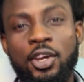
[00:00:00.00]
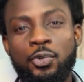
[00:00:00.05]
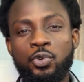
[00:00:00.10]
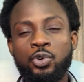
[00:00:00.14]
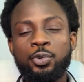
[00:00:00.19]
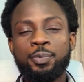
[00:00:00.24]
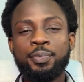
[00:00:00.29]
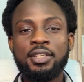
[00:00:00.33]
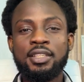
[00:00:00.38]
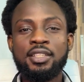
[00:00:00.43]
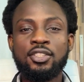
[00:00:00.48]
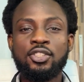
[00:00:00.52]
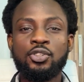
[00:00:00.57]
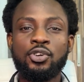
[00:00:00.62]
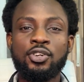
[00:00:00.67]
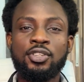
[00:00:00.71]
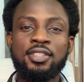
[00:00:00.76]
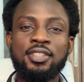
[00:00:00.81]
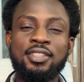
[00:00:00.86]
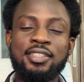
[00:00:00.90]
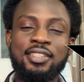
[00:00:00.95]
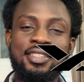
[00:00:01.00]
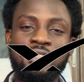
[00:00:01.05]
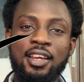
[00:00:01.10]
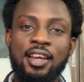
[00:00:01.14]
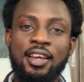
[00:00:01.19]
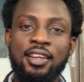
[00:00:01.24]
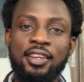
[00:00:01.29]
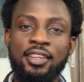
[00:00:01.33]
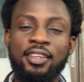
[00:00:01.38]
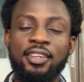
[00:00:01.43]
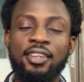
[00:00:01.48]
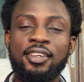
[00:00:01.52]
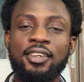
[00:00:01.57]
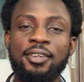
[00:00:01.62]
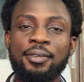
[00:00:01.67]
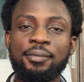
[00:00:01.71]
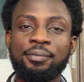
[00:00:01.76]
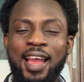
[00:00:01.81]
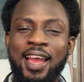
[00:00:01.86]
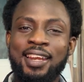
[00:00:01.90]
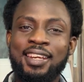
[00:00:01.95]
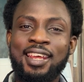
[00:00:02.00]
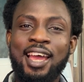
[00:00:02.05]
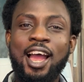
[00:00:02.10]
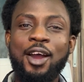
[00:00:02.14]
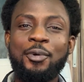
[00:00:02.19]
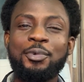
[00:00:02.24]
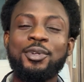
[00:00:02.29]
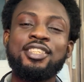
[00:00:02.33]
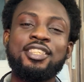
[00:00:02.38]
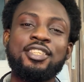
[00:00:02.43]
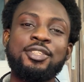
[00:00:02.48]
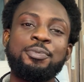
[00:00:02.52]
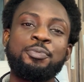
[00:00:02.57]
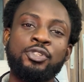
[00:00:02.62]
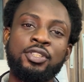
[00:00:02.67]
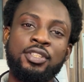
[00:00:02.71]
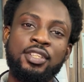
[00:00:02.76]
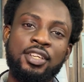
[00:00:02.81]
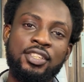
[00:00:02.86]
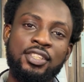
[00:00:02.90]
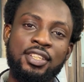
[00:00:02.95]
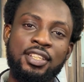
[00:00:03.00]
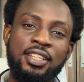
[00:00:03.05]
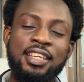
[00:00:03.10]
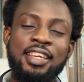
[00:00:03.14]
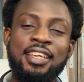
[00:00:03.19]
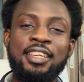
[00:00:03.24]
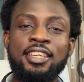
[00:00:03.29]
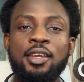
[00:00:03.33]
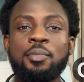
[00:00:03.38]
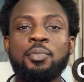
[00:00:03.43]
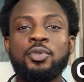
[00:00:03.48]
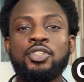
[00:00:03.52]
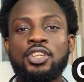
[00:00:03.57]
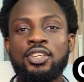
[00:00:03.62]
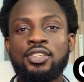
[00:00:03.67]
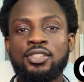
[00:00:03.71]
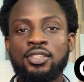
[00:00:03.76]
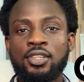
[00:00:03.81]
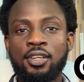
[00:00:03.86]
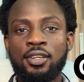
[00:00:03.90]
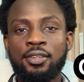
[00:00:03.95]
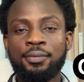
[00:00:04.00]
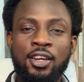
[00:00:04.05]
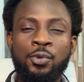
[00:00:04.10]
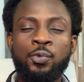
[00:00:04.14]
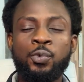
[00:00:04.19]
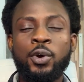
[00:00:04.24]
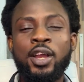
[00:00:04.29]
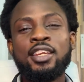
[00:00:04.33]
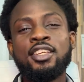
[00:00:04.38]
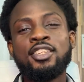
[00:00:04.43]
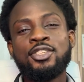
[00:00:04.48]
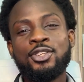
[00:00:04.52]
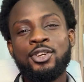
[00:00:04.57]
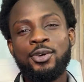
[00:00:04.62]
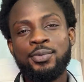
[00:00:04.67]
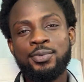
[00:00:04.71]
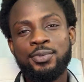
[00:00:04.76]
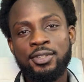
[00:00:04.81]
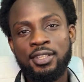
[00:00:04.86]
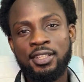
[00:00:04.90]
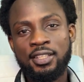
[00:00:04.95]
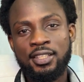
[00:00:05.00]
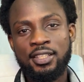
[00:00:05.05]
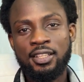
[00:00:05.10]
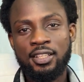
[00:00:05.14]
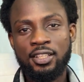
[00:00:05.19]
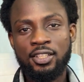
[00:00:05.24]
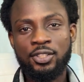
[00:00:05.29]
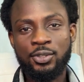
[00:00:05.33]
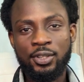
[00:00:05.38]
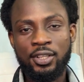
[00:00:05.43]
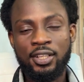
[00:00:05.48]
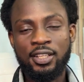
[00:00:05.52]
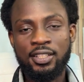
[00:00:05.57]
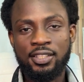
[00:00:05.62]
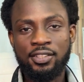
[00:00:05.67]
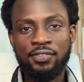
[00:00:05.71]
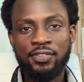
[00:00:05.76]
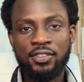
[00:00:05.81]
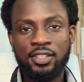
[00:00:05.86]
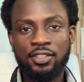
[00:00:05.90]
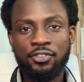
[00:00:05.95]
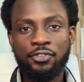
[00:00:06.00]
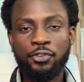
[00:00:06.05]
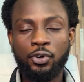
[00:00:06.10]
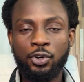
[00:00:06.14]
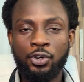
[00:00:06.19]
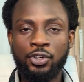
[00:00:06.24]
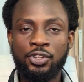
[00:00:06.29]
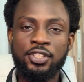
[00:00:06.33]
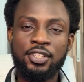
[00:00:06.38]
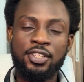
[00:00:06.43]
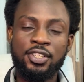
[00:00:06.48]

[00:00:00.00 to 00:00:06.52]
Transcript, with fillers: we will be discussing Starlink and how it is potentially a game changer when it comes to internet connectivity for us